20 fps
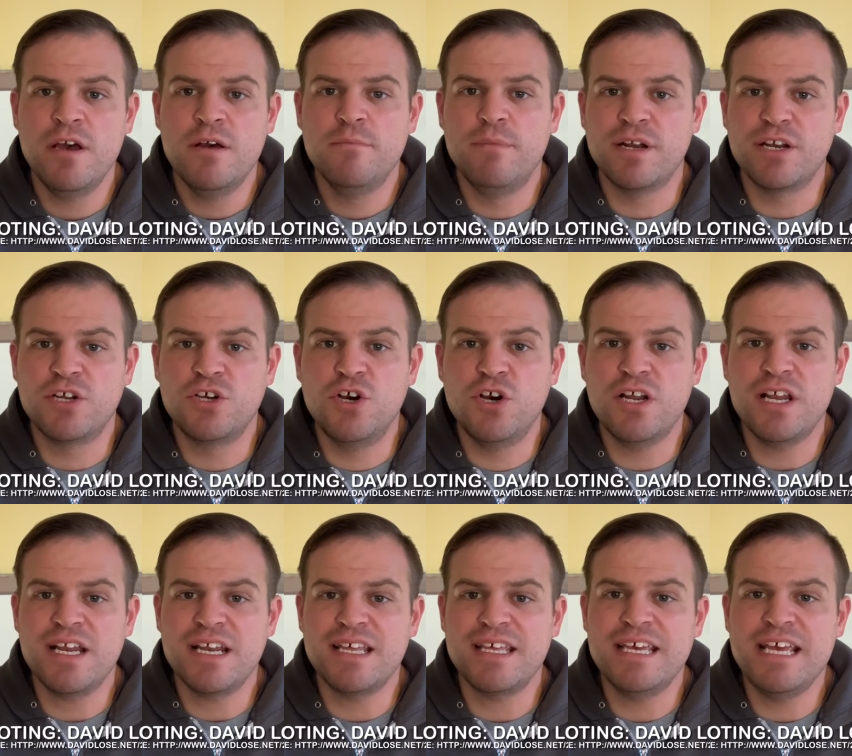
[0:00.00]
but
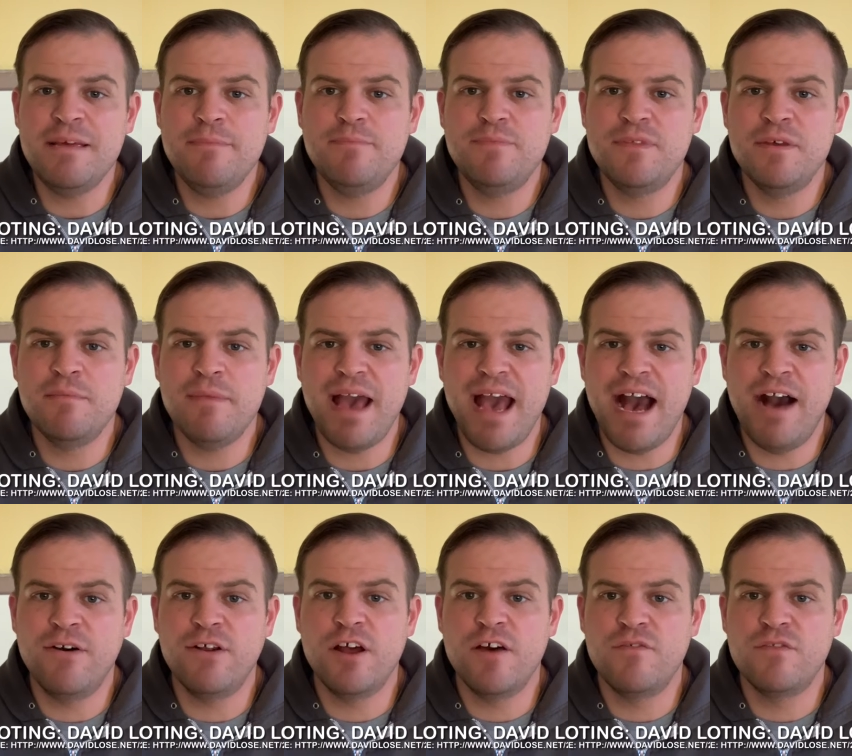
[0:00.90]
couldn't keep them
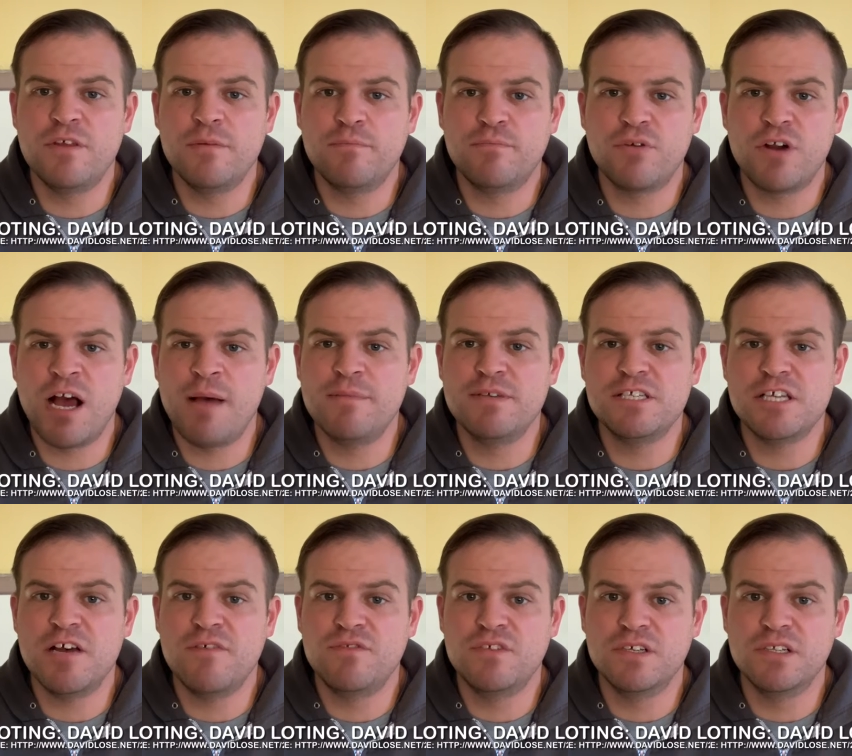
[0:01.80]
out of the promise
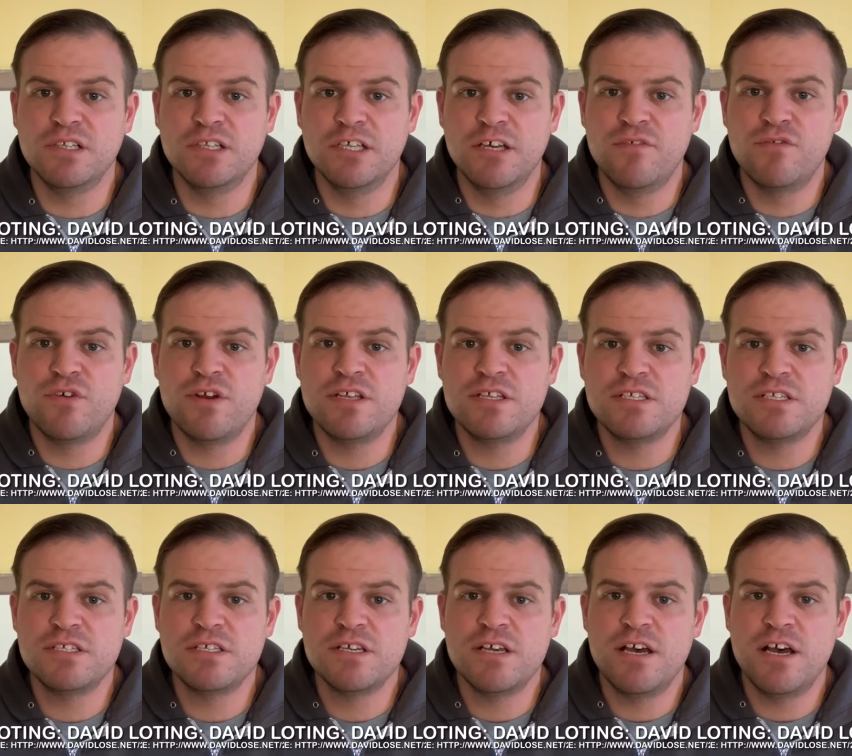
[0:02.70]
of
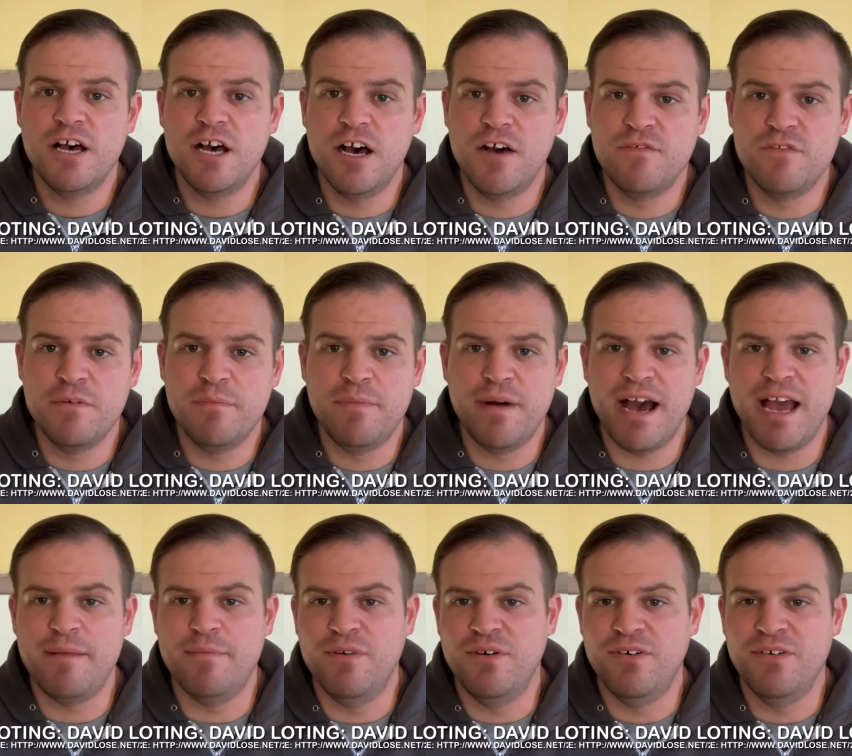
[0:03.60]
deliverance of the
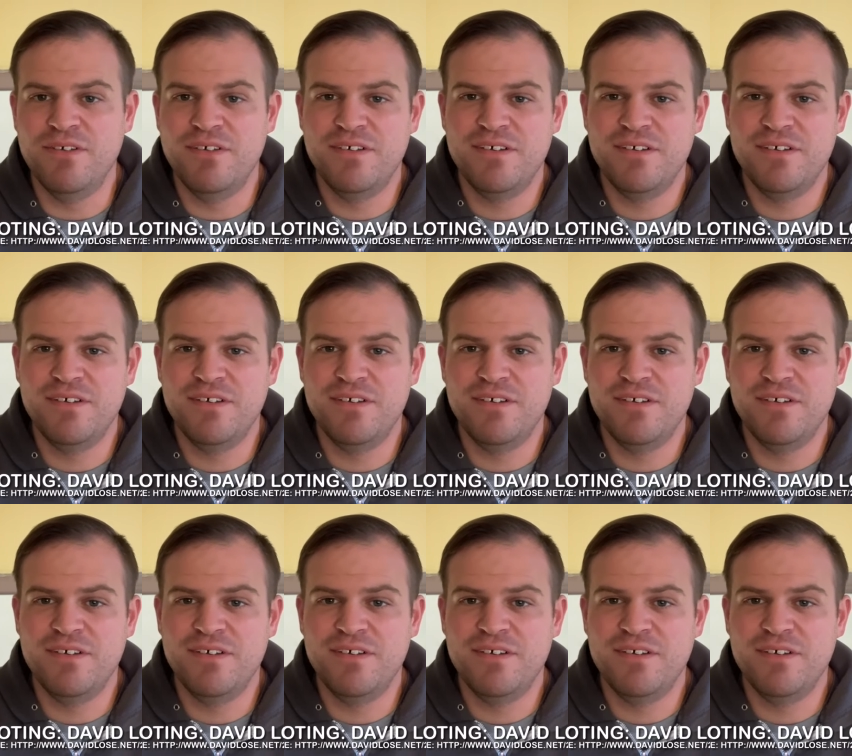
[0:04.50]
Bible.